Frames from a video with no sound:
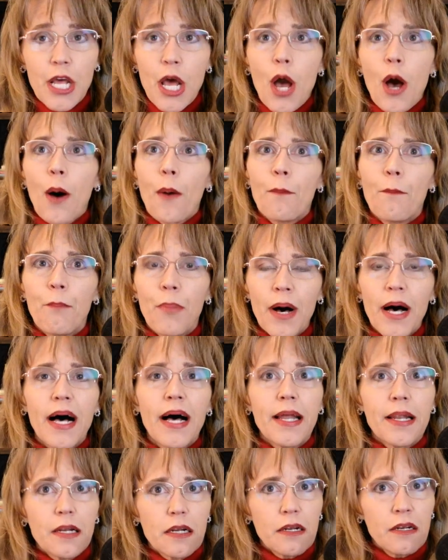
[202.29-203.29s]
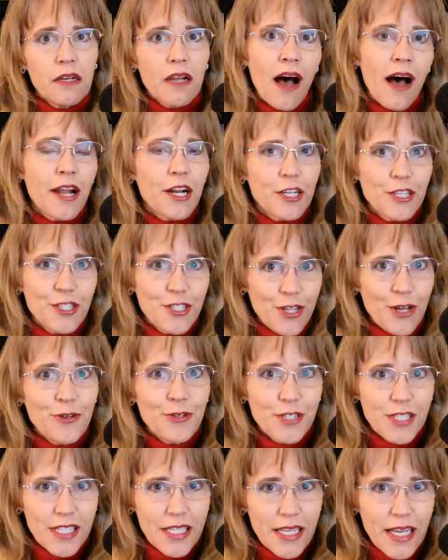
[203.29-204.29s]
but not
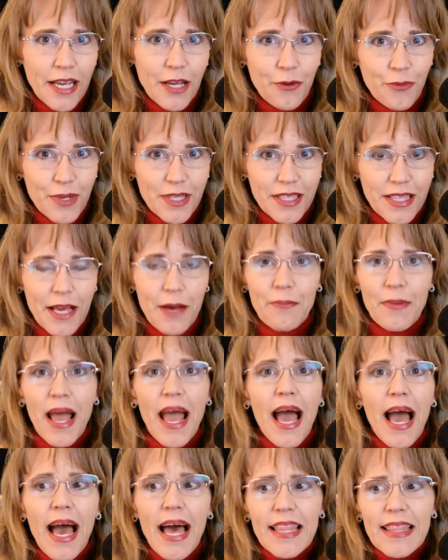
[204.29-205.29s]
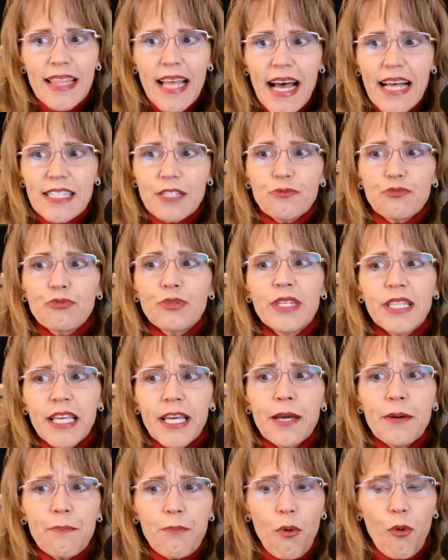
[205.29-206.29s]
associate with them. And that's really
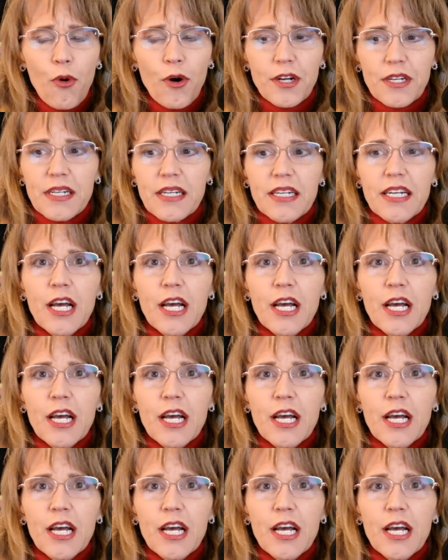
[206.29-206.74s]
important.